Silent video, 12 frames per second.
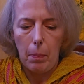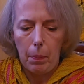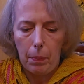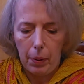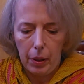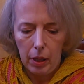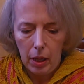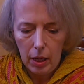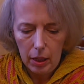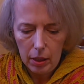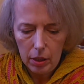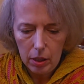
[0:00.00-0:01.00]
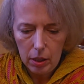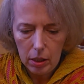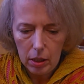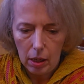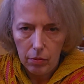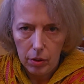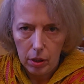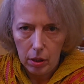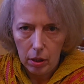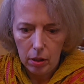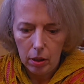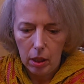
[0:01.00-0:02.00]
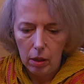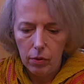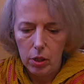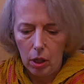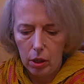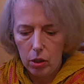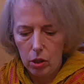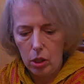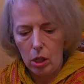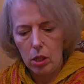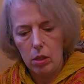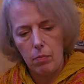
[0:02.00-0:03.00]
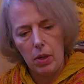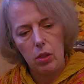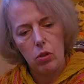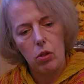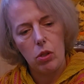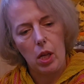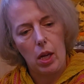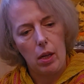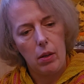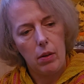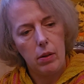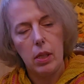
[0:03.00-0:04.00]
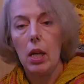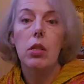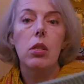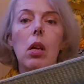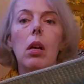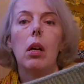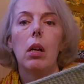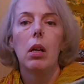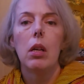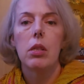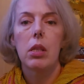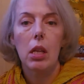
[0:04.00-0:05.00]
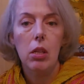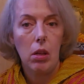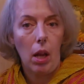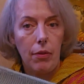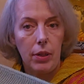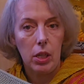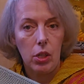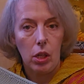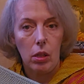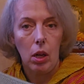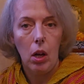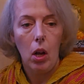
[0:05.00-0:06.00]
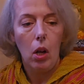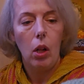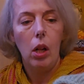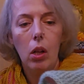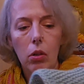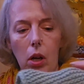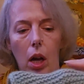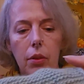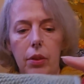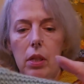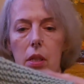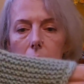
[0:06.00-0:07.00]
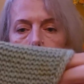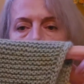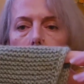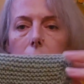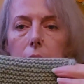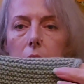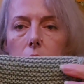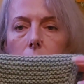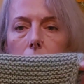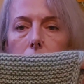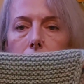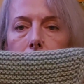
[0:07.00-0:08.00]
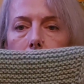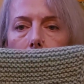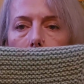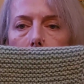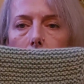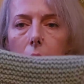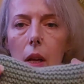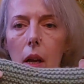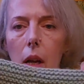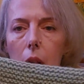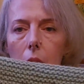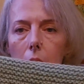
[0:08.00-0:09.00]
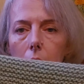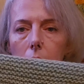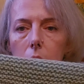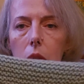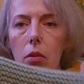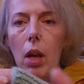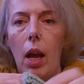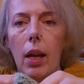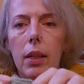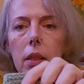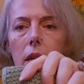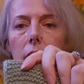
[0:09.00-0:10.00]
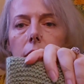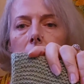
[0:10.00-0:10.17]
Plus there was another thing which I just meant to say. Yes, stitch definition. Look at the stitch definition. You can't even